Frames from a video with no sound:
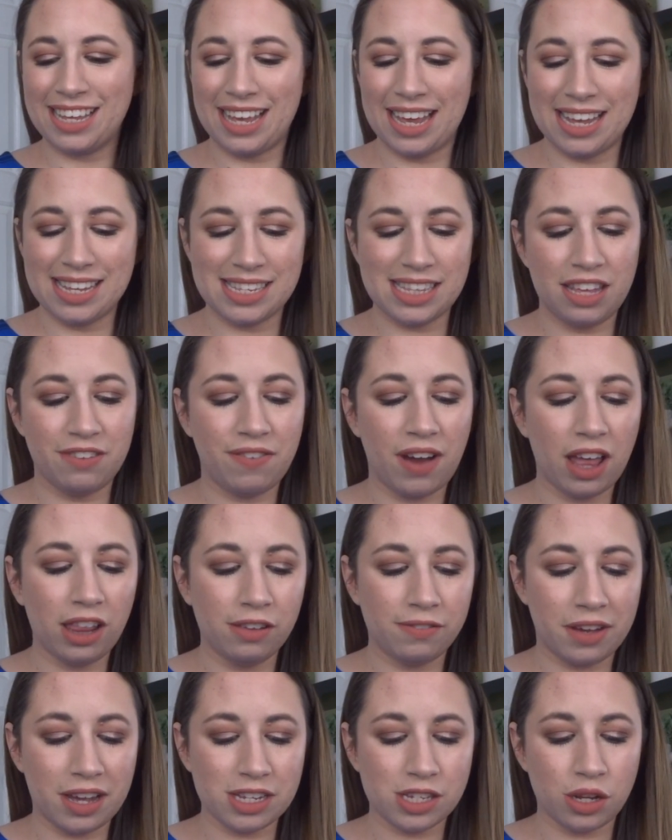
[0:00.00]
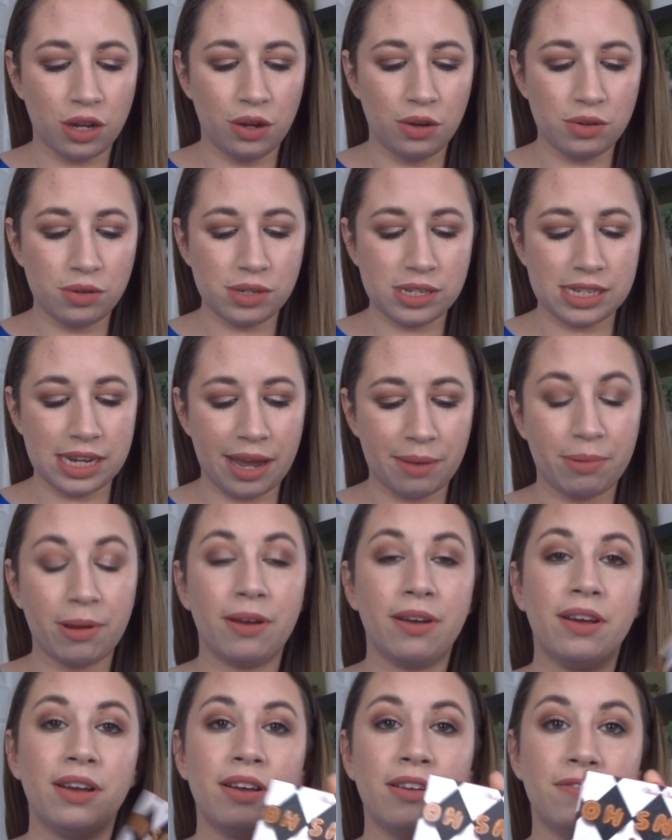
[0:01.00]
is the Violet Voss Oh Snap
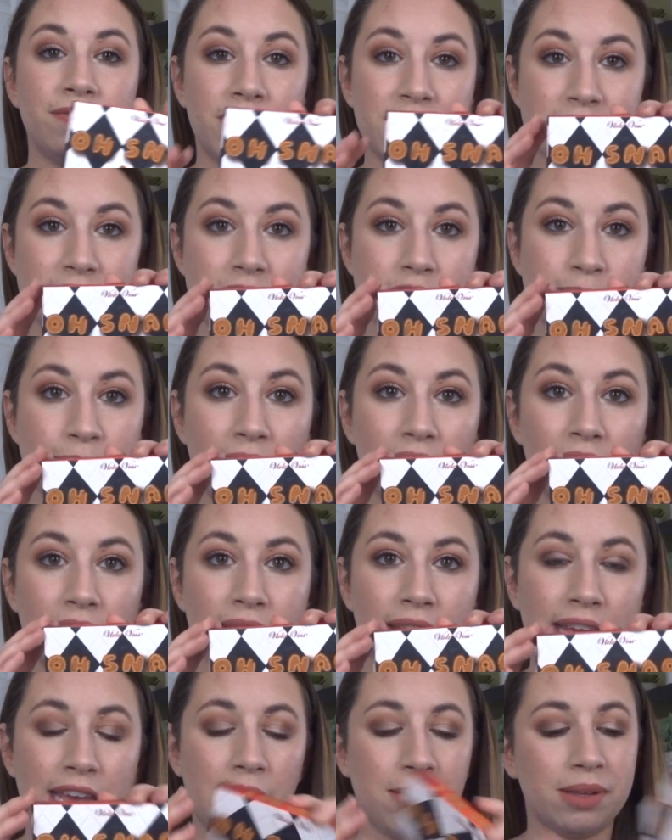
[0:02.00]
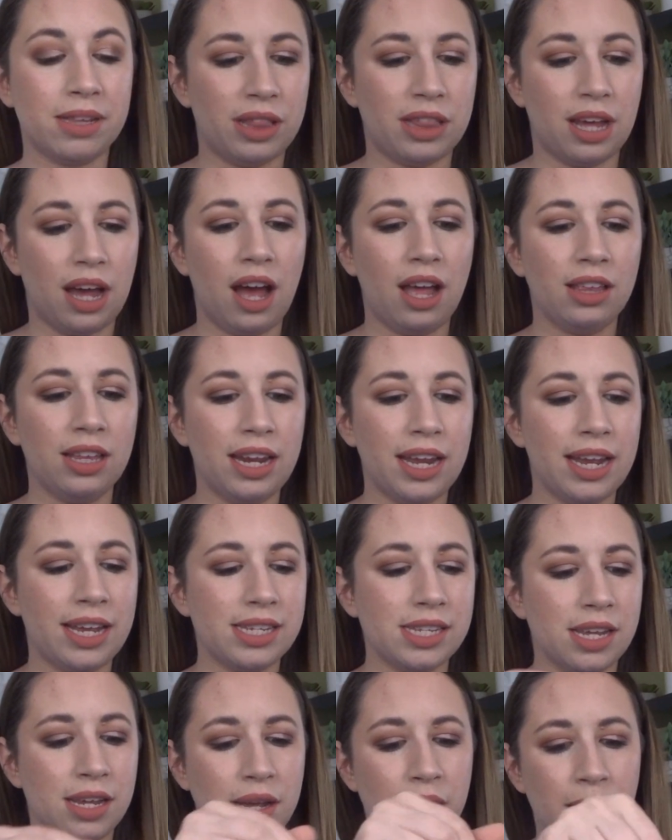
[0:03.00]
Fun Size palette that came out at the
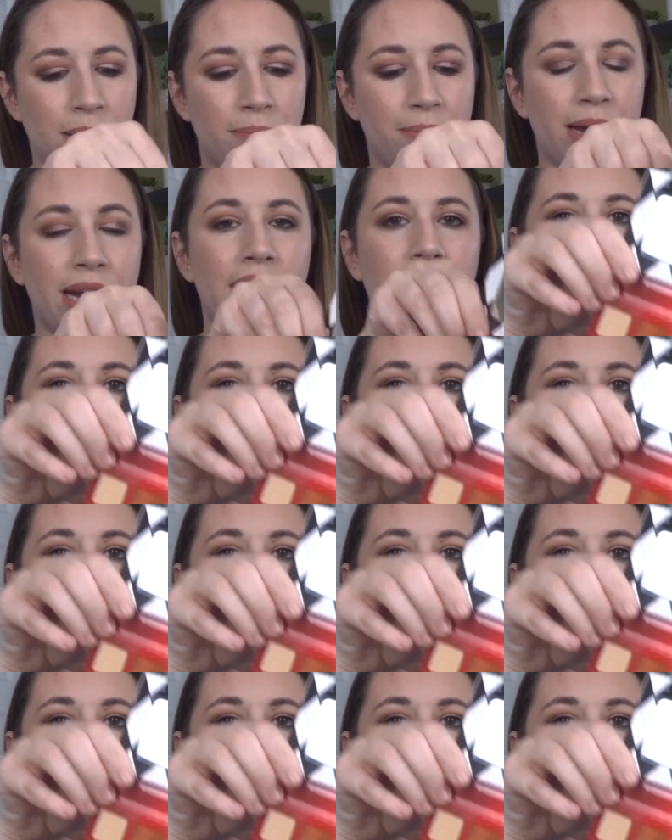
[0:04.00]
holidays. But